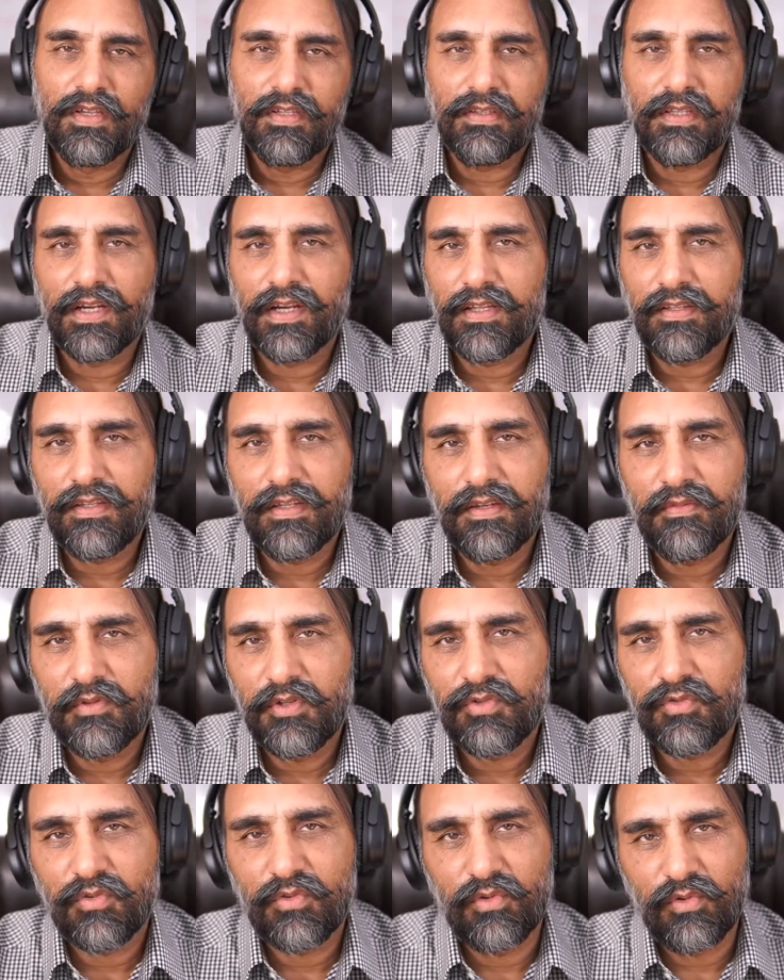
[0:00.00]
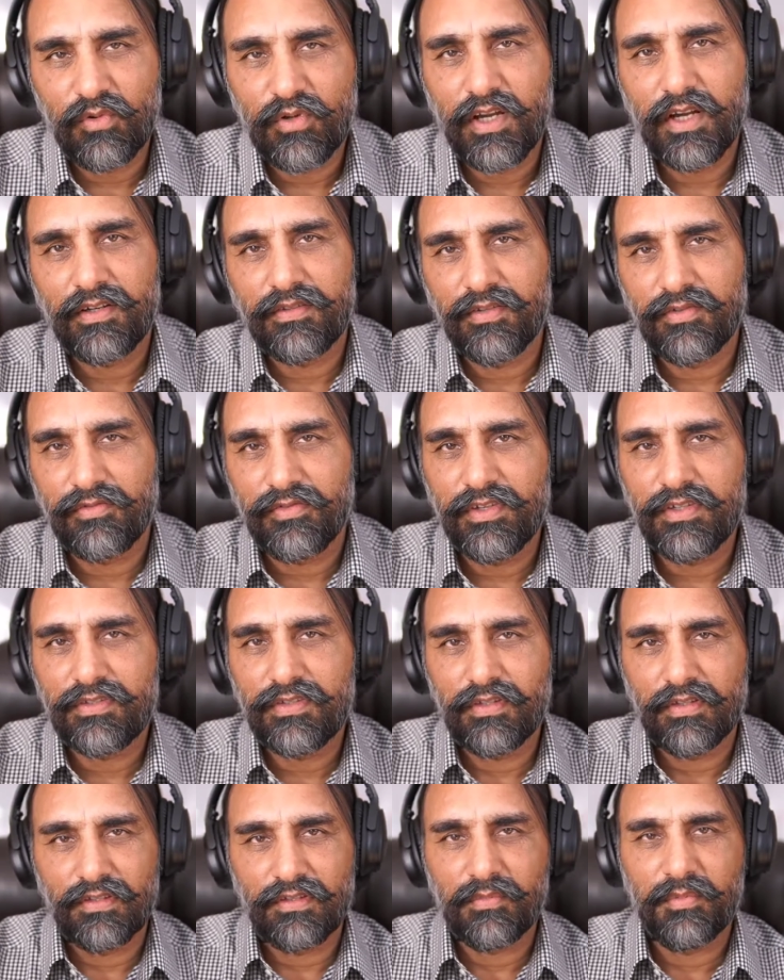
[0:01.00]
then I think we should look at the
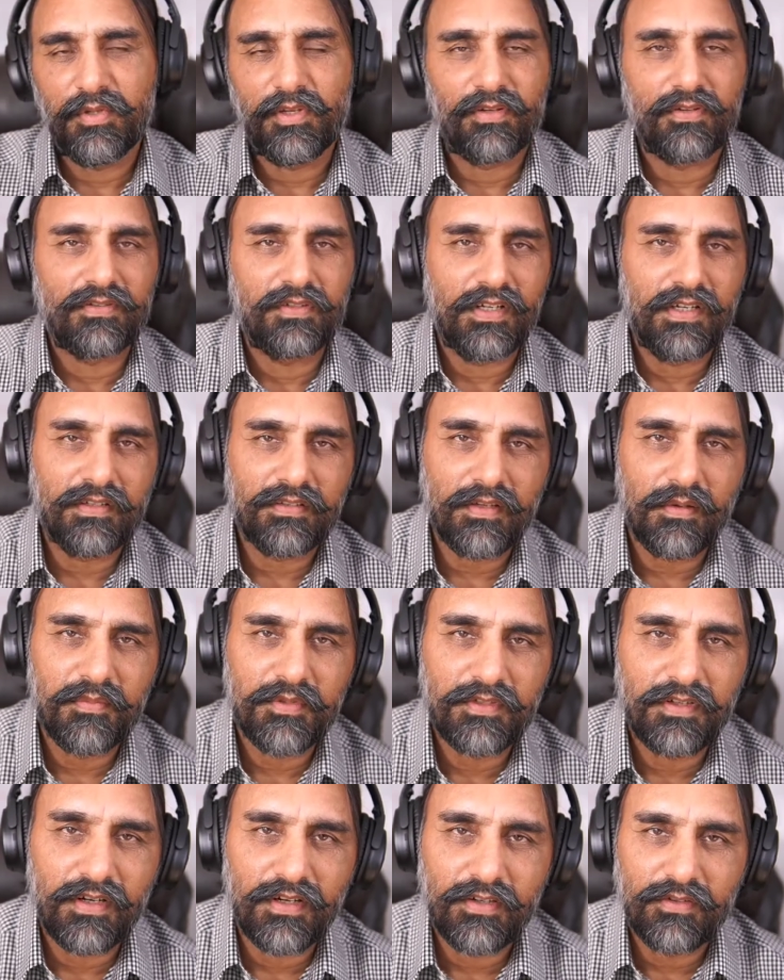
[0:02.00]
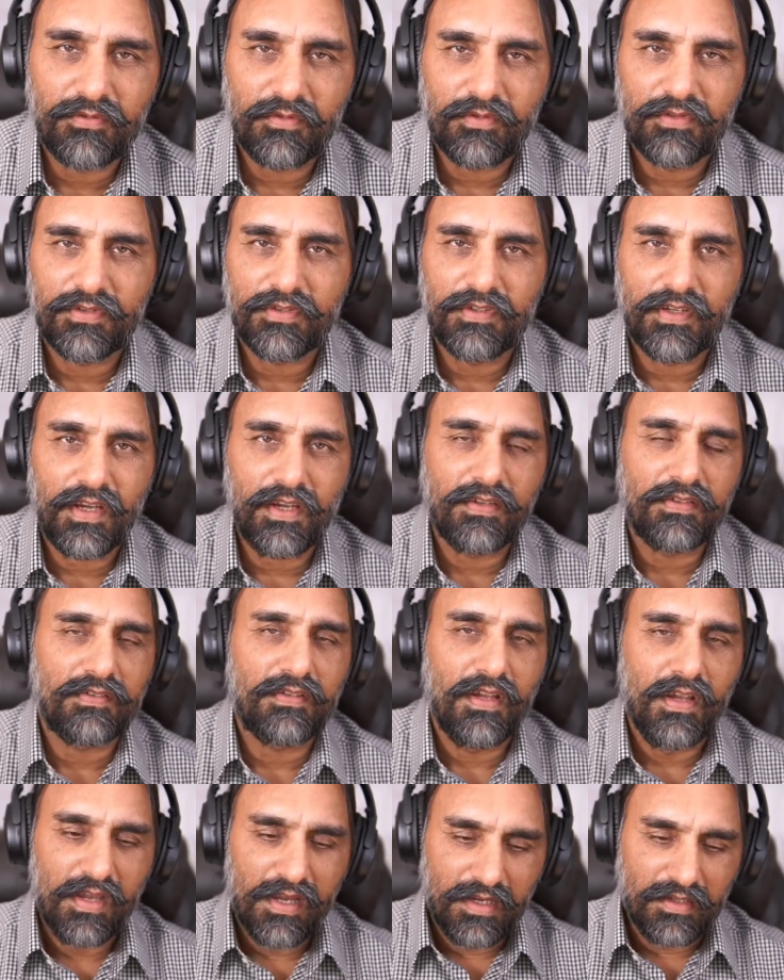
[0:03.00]
research, because there are some studies to
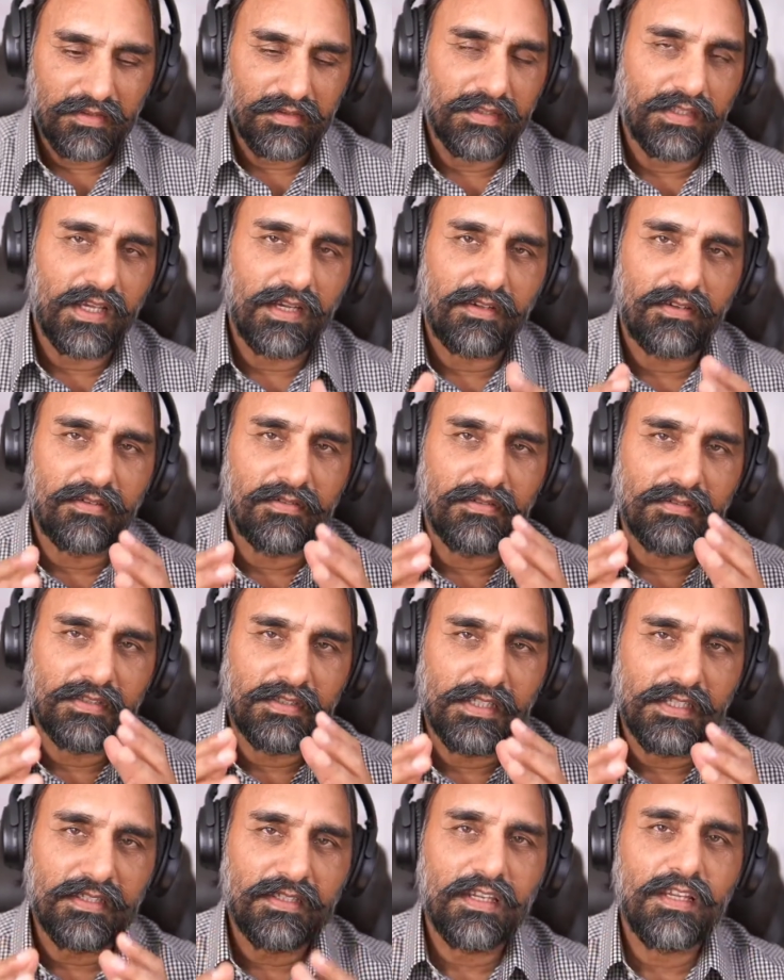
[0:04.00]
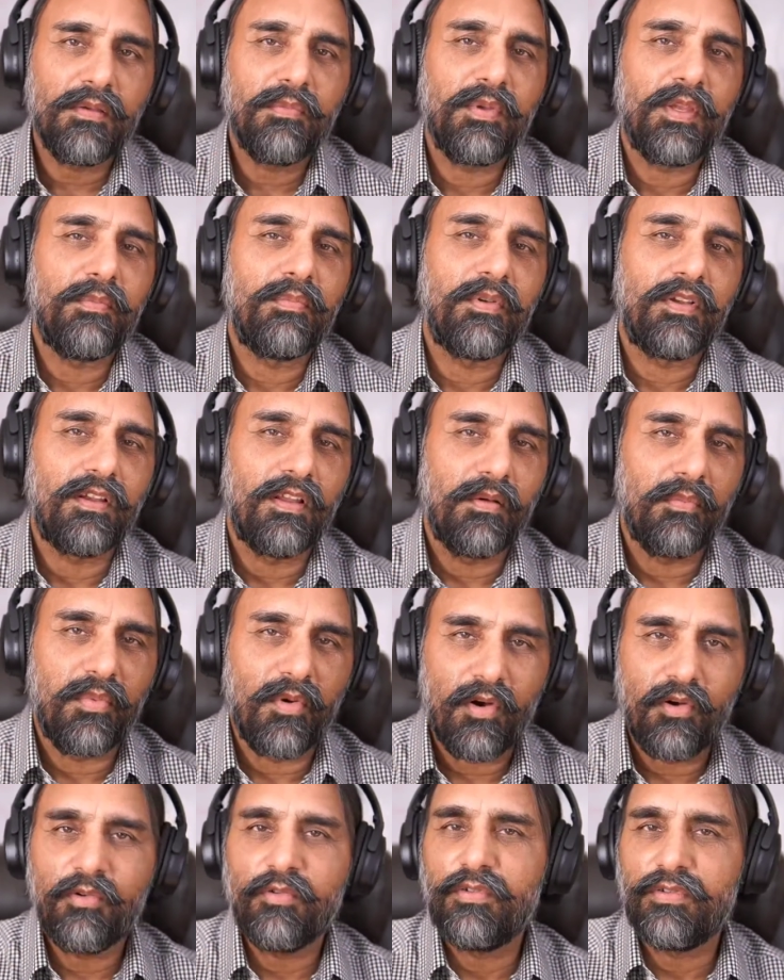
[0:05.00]
suggest that teaching people
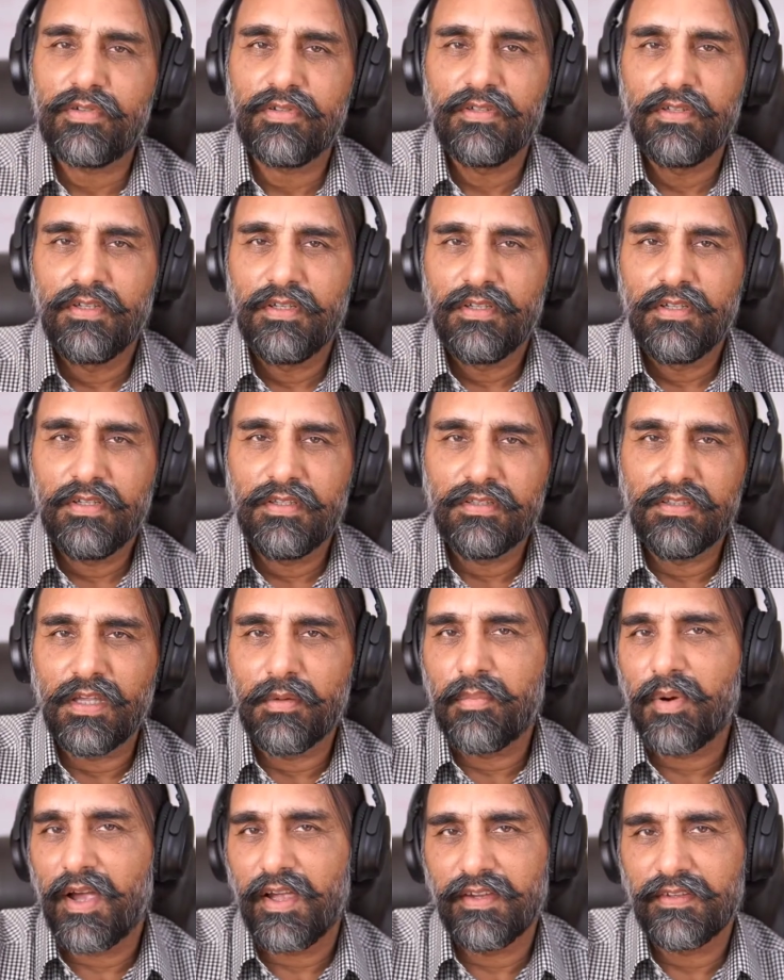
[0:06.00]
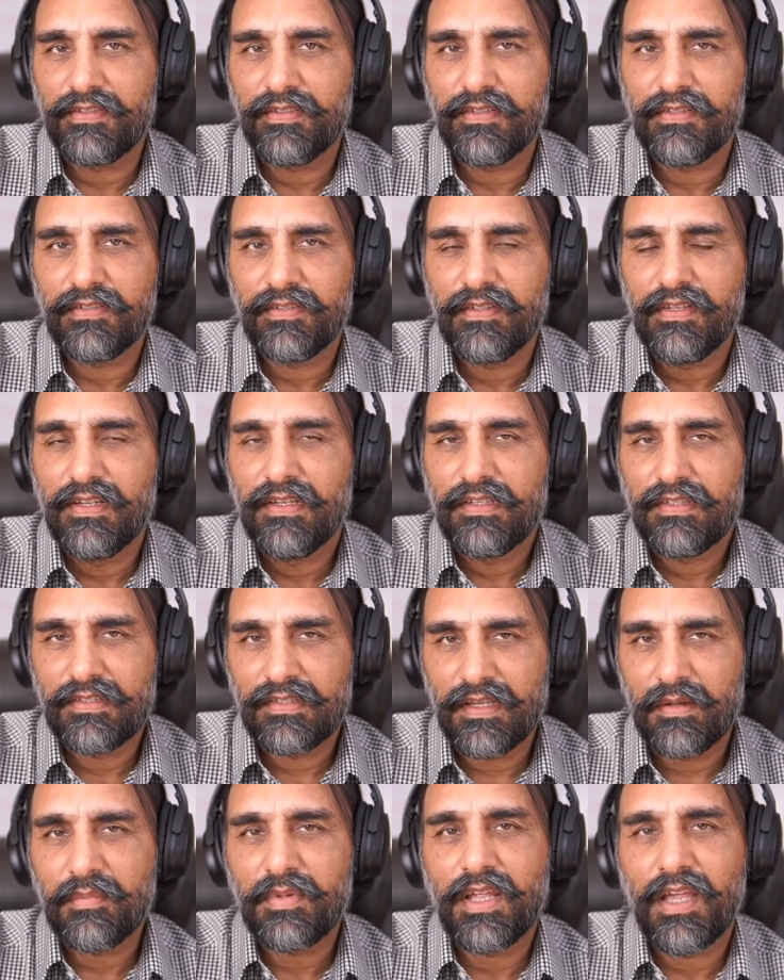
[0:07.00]
about the biases
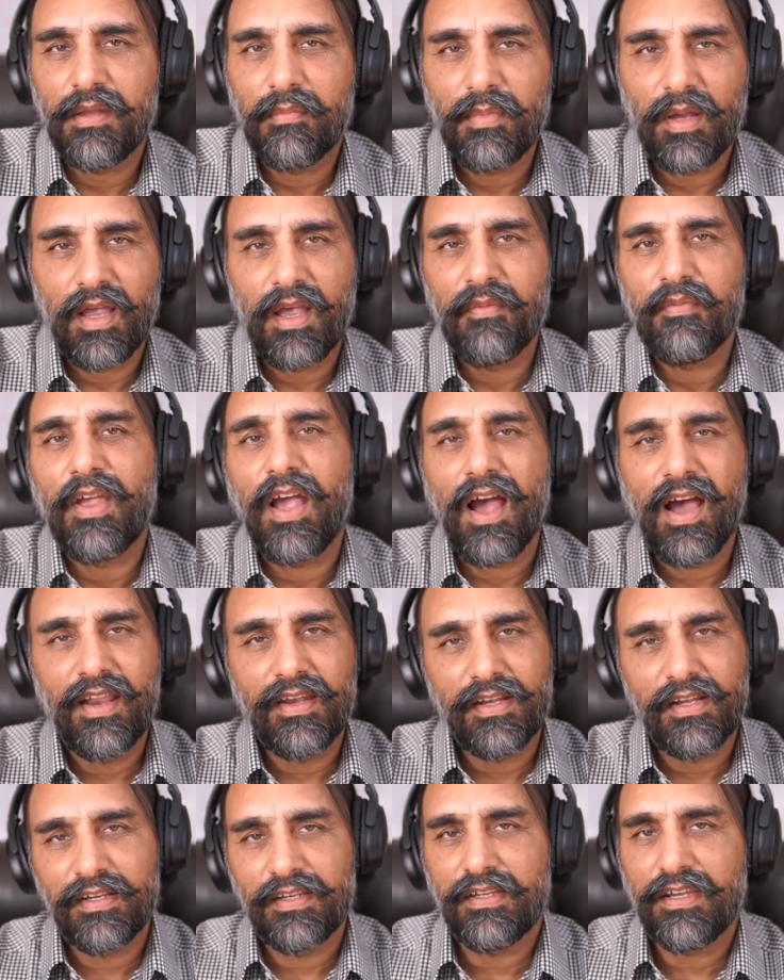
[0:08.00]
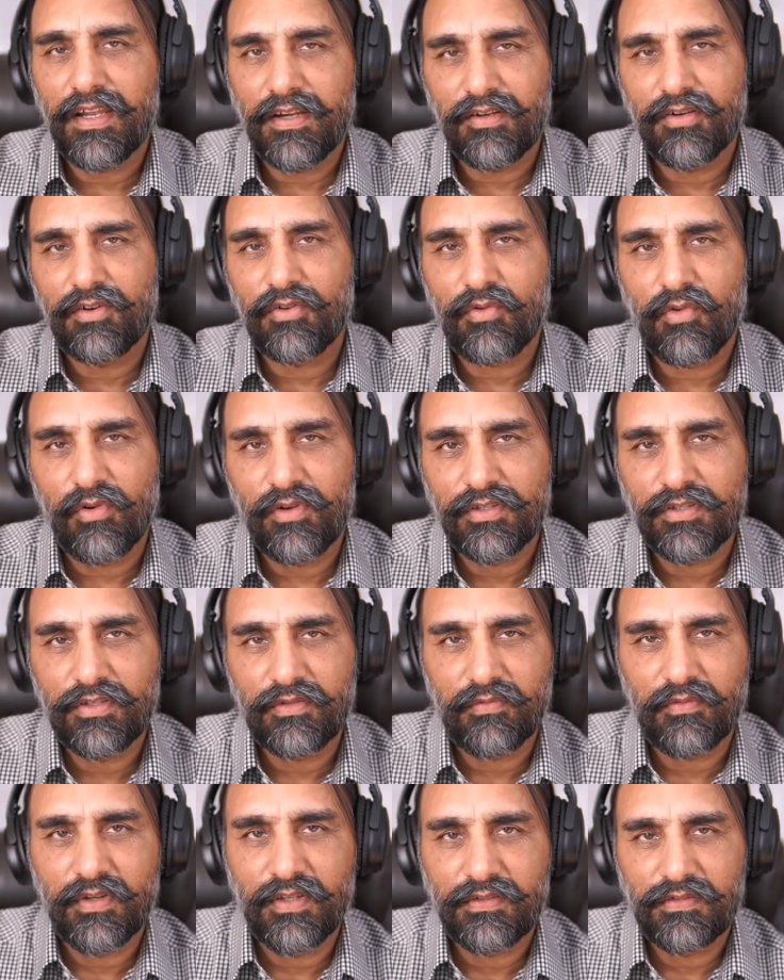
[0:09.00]
sometimes have an unintended
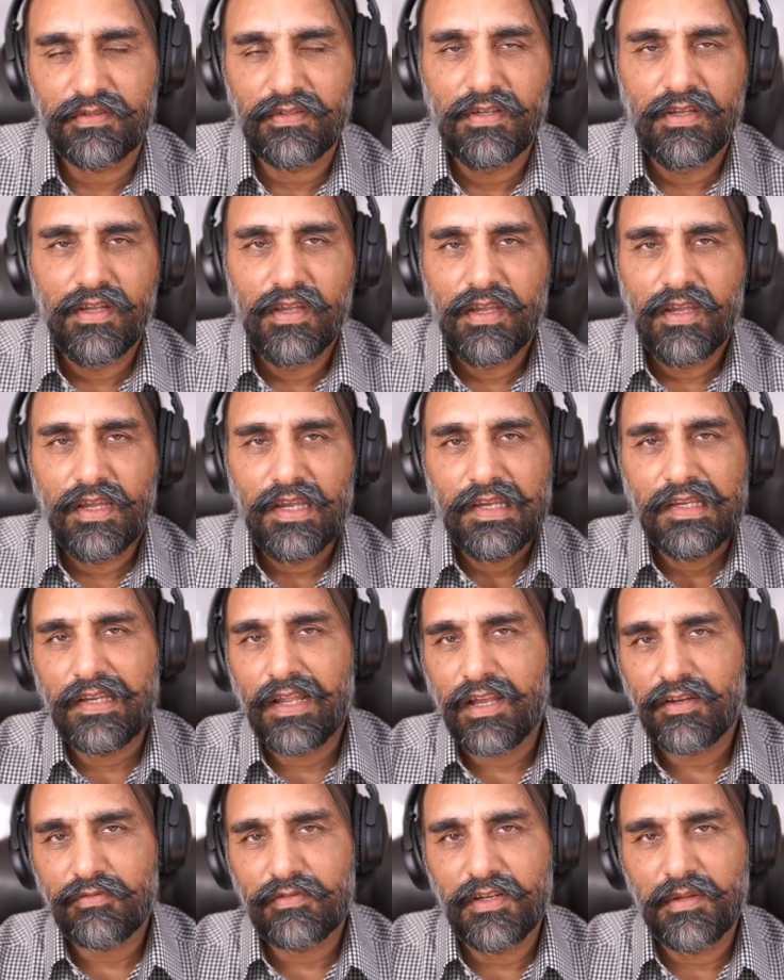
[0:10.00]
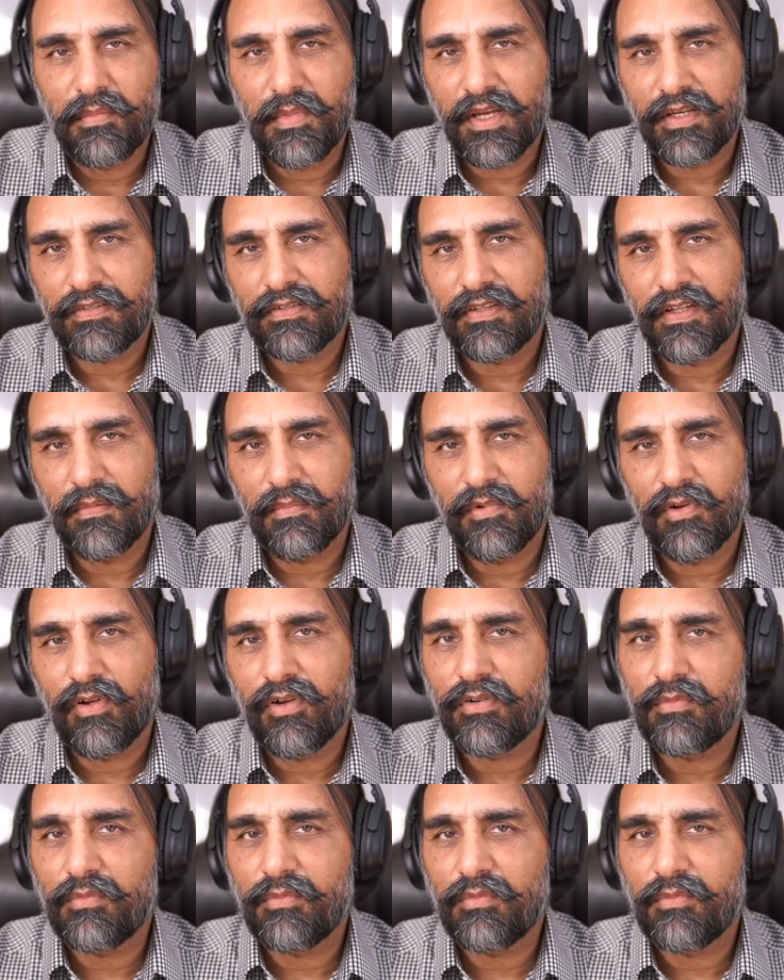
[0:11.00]
consequence. It actually makes them a lot